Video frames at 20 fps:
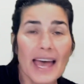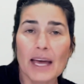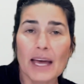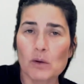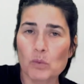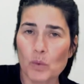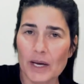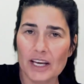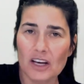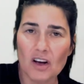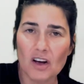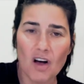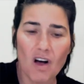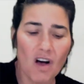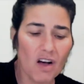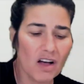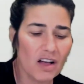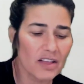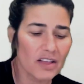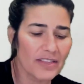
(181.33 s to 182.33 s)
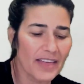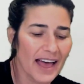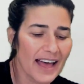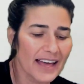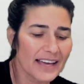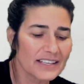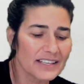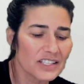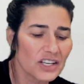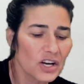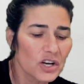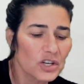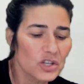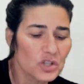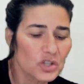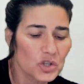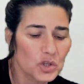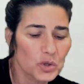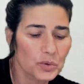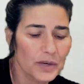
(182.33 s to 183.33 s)
and we call that
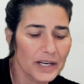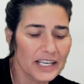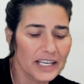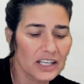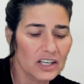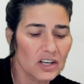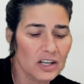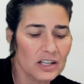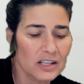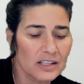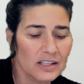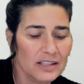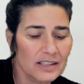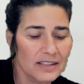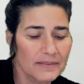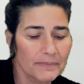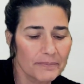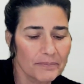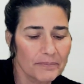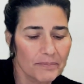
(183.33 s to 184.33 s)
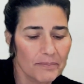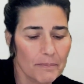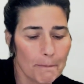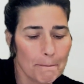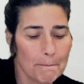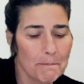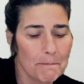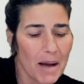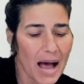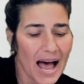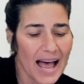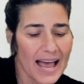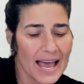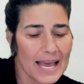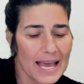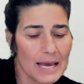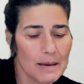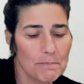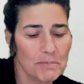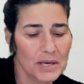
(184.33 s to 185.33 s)
trigonal
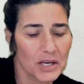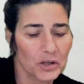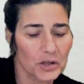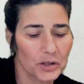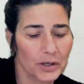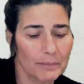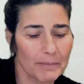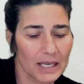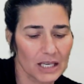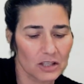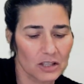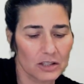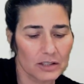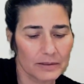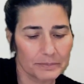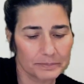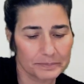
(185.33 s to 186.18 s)
bipyramidal.